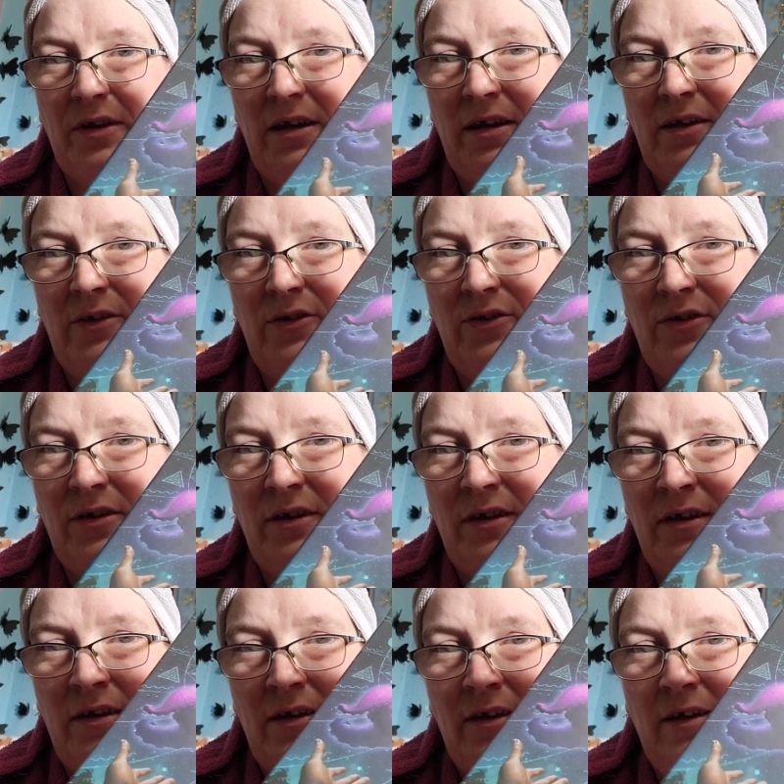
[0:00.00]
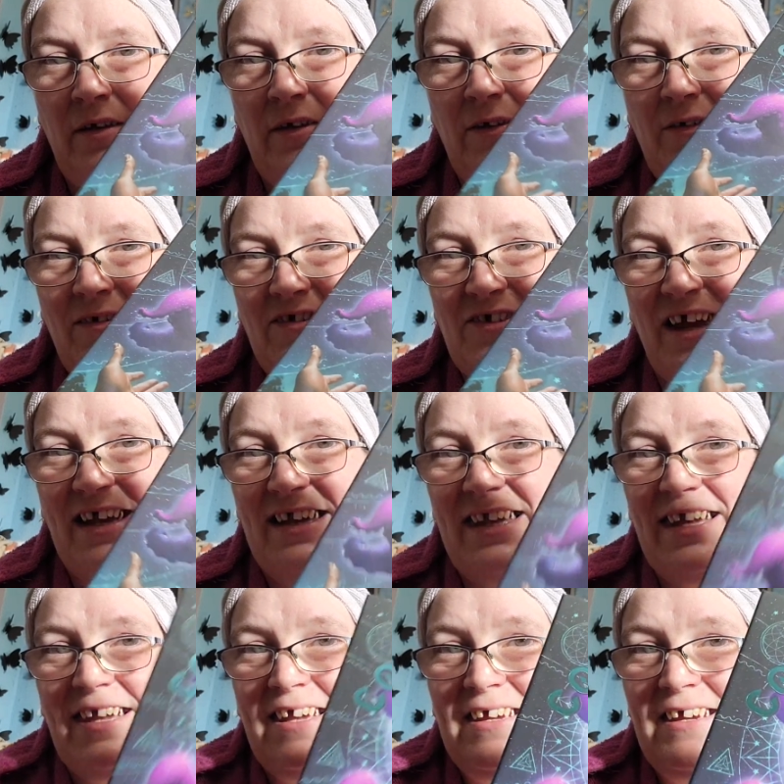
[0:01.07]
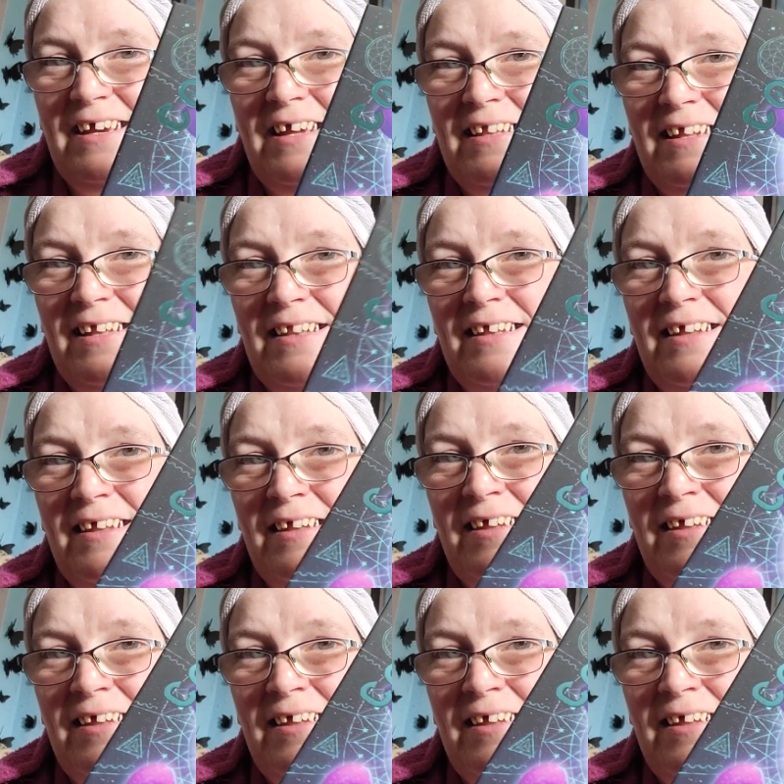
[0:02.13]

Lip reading: is really shiny, and then